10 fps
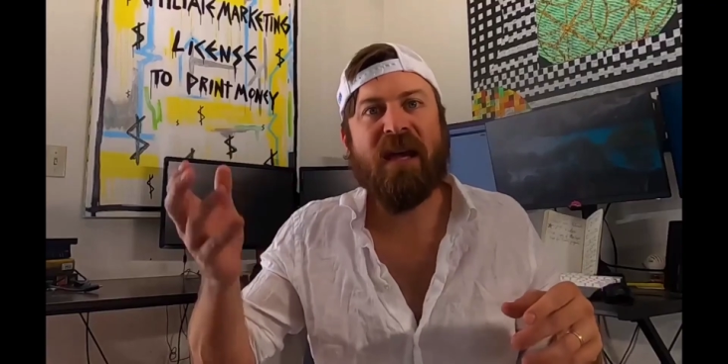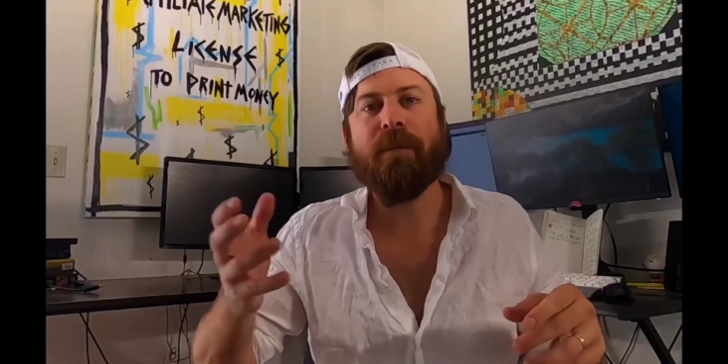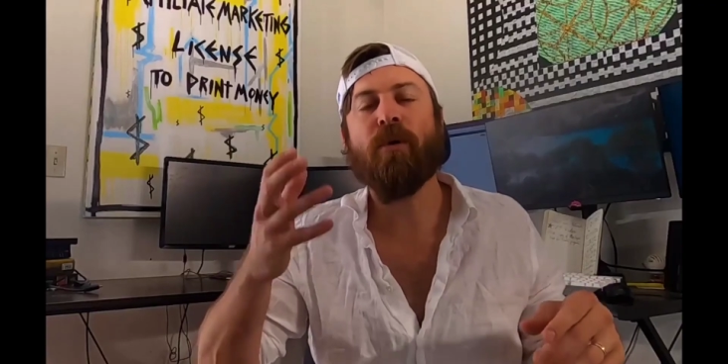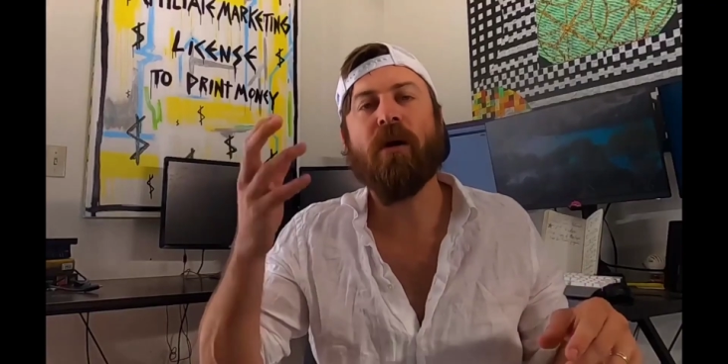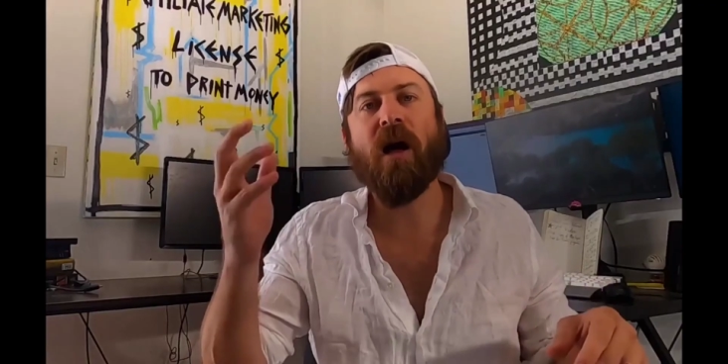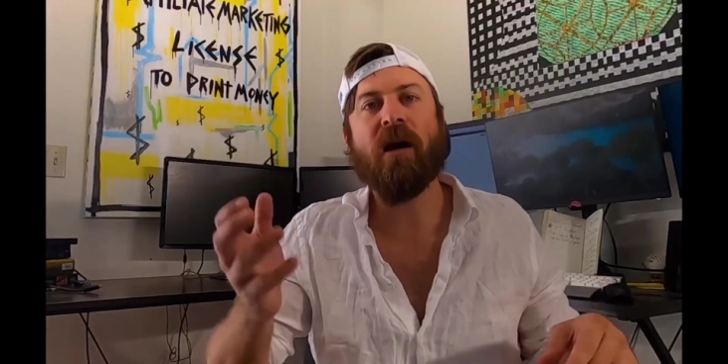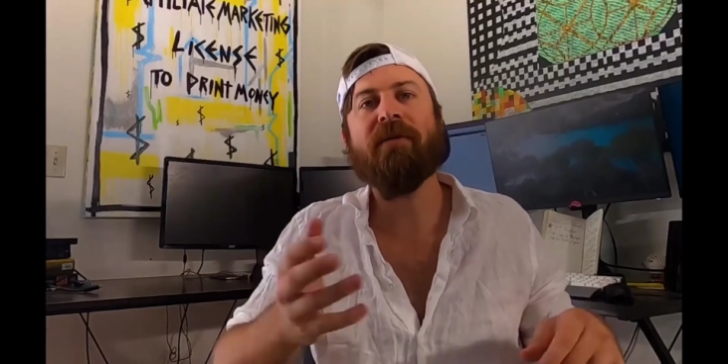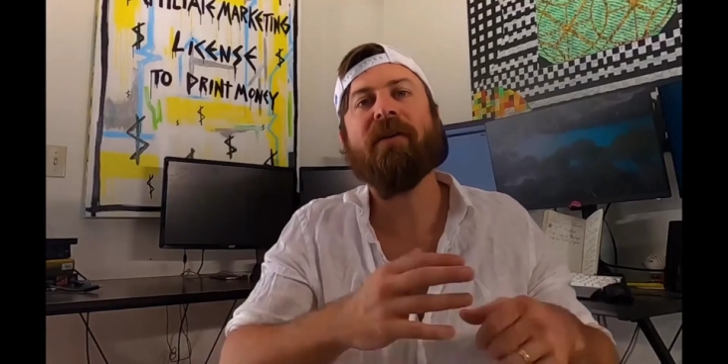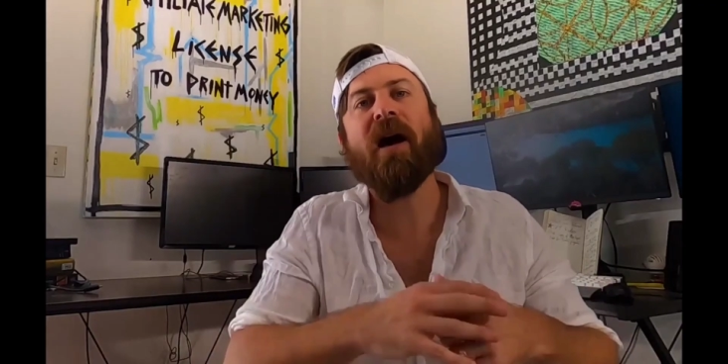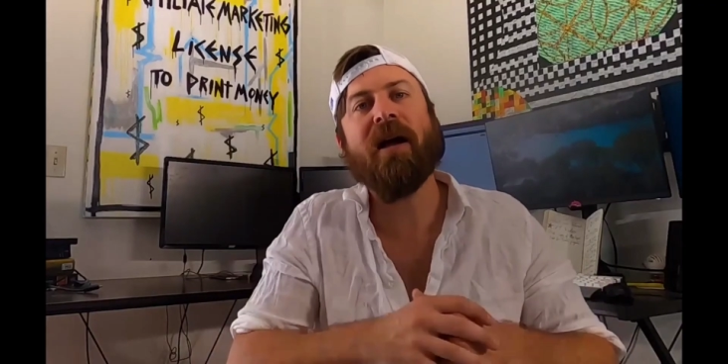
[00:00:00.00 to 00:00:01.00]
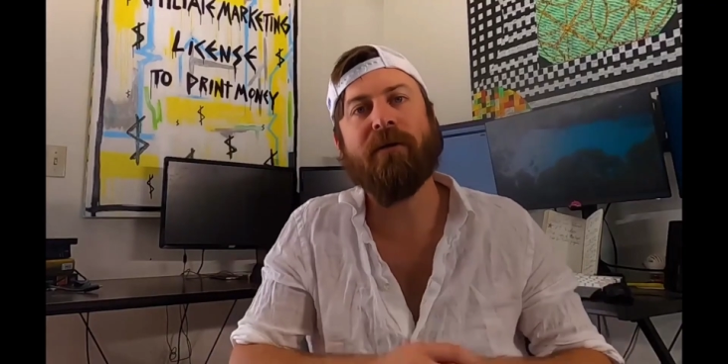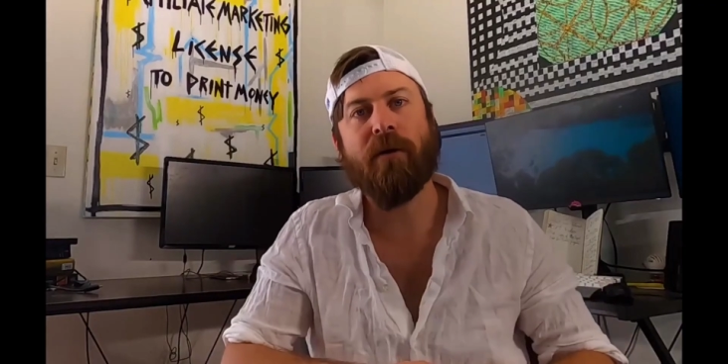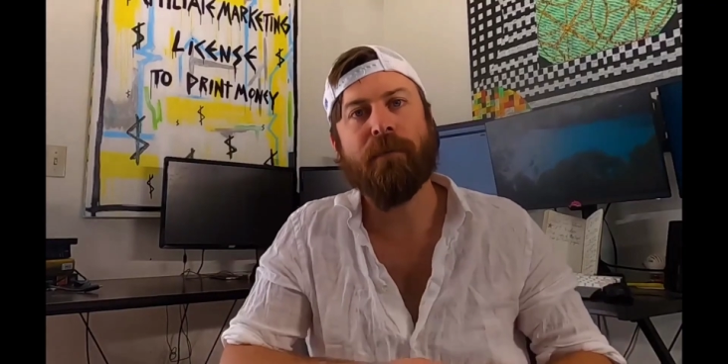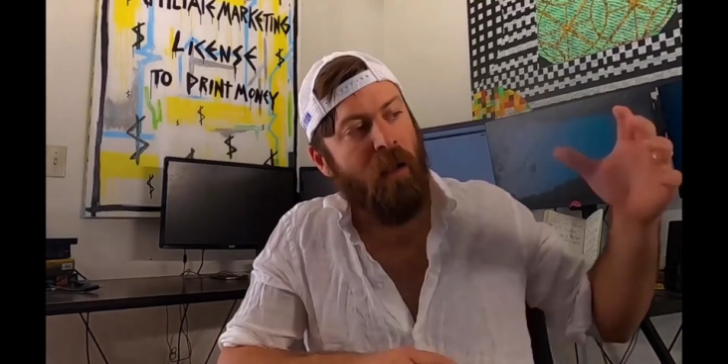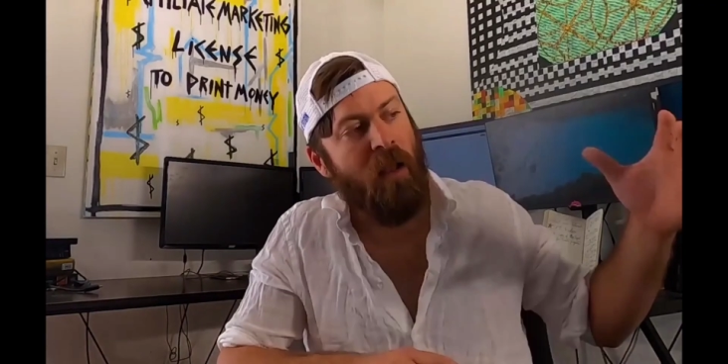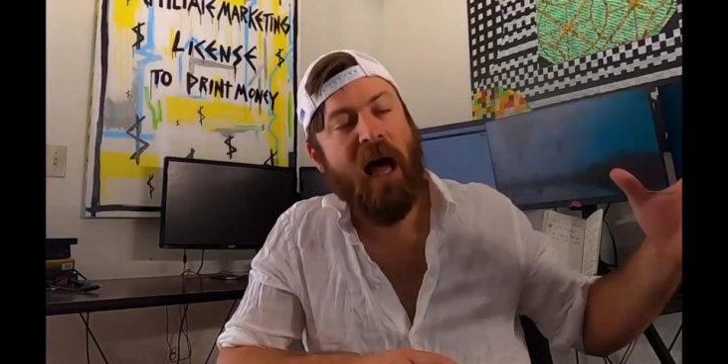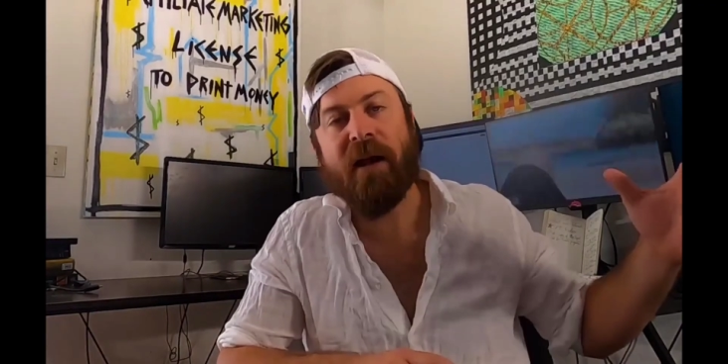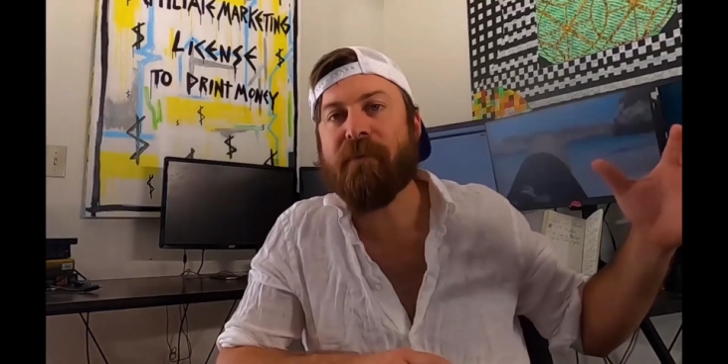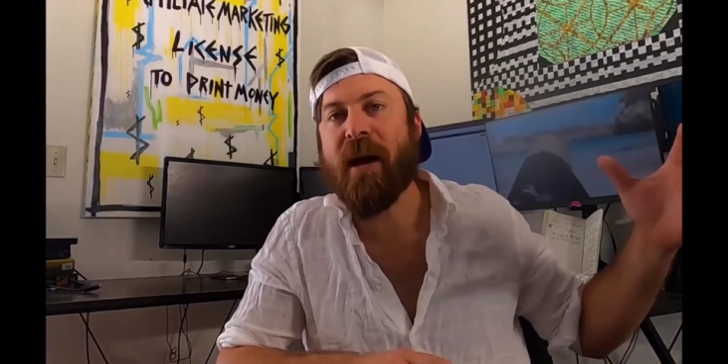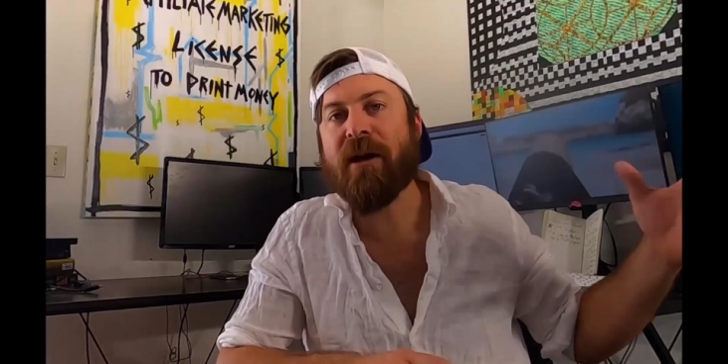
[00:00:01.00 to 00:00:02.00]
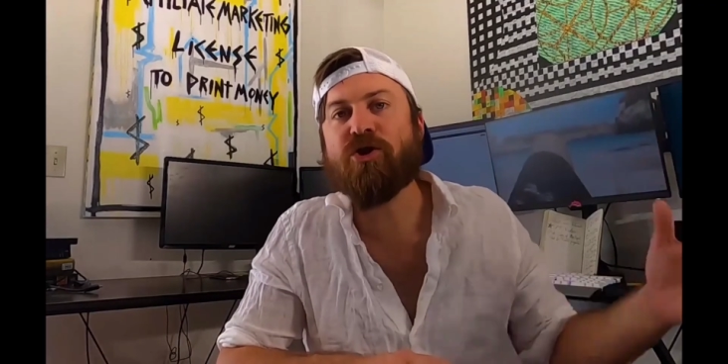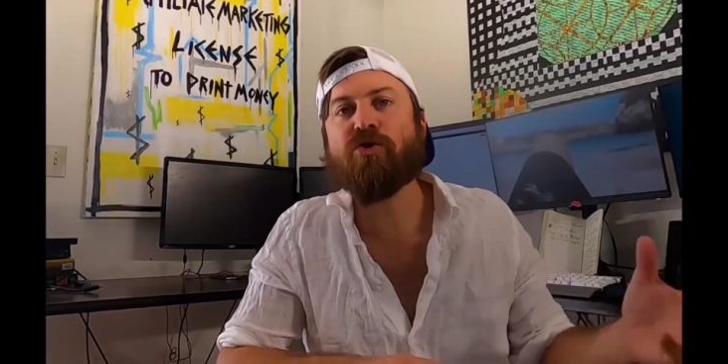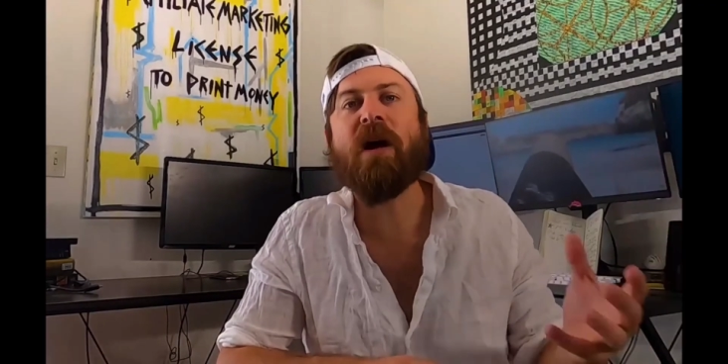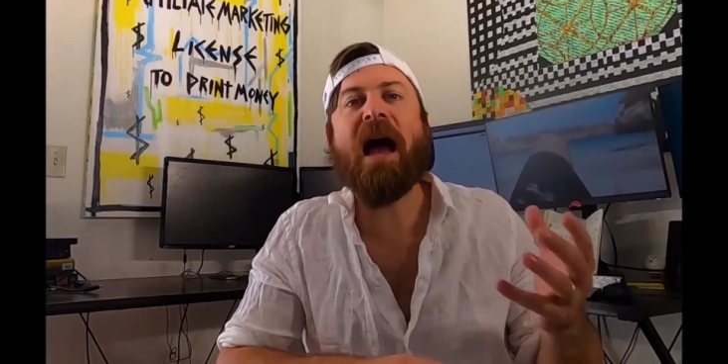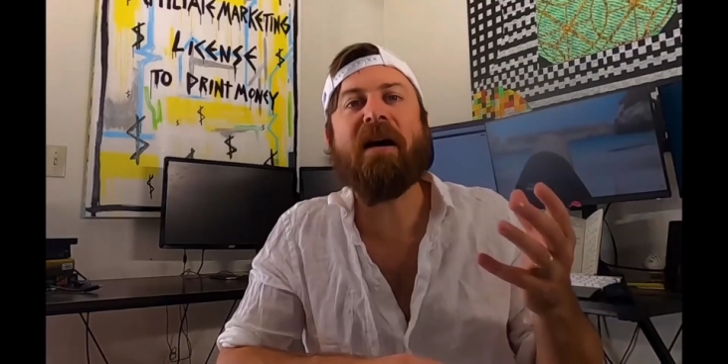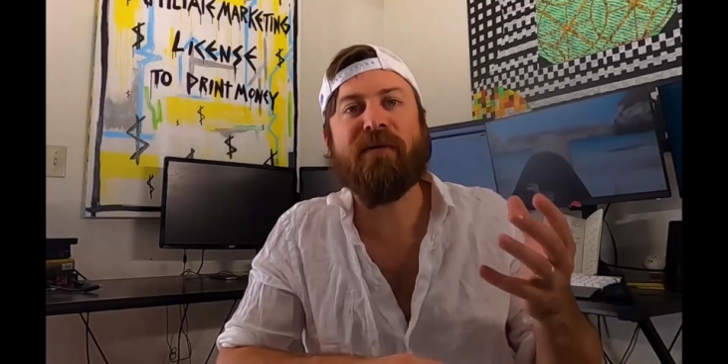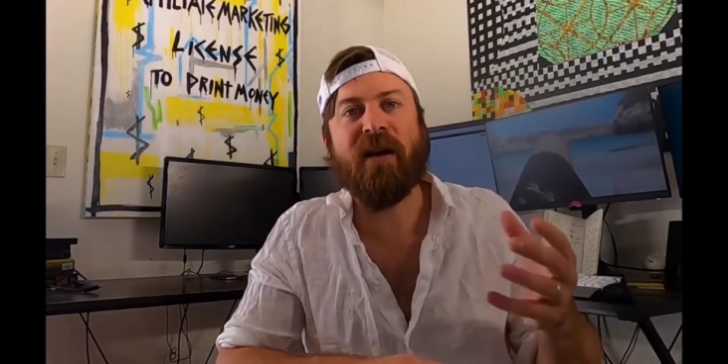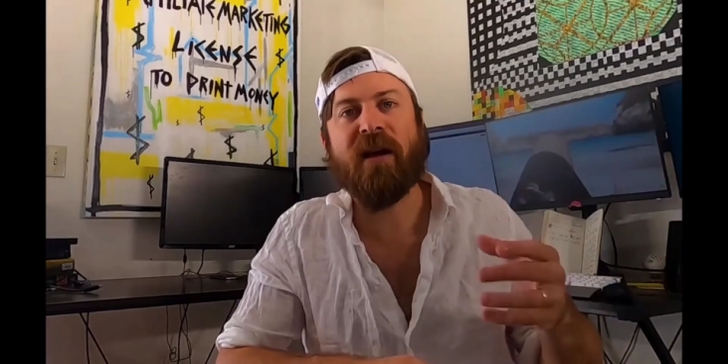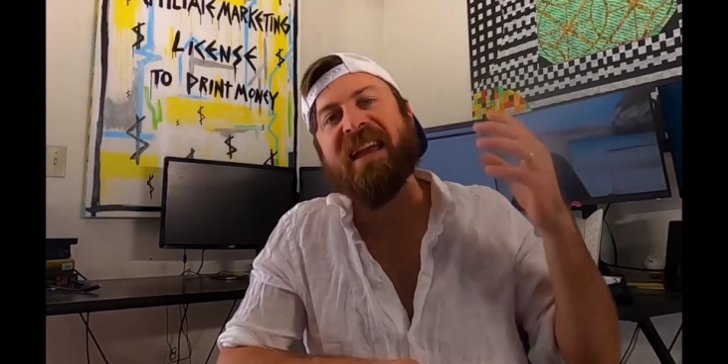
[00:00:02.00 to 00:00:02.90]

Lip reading: people on Fiverr. A lot of my traffic